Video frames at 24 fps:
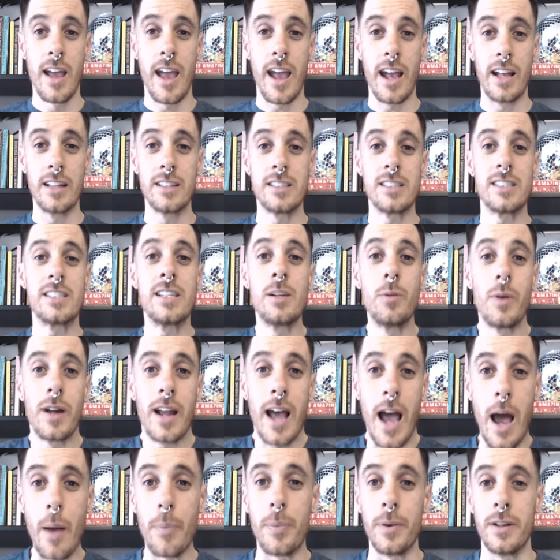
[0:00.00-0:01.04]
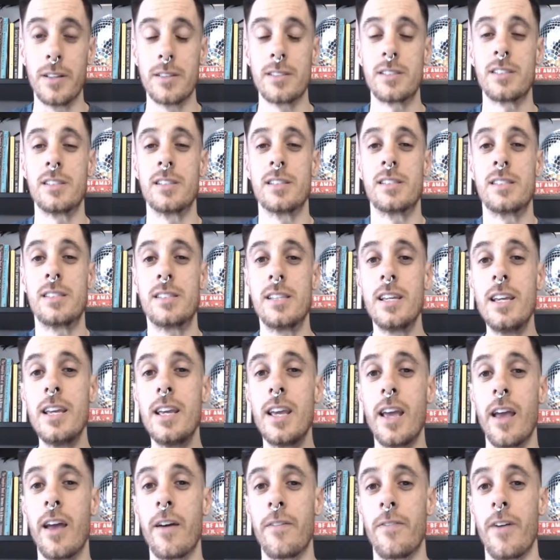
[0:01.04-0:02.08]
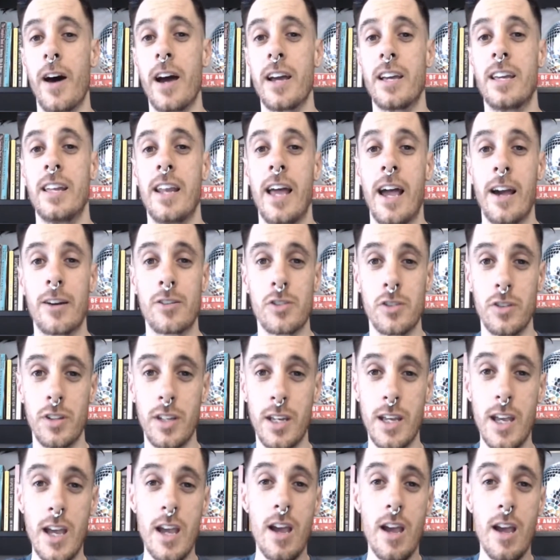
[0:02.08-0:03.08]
and see what happens, to see if I can actually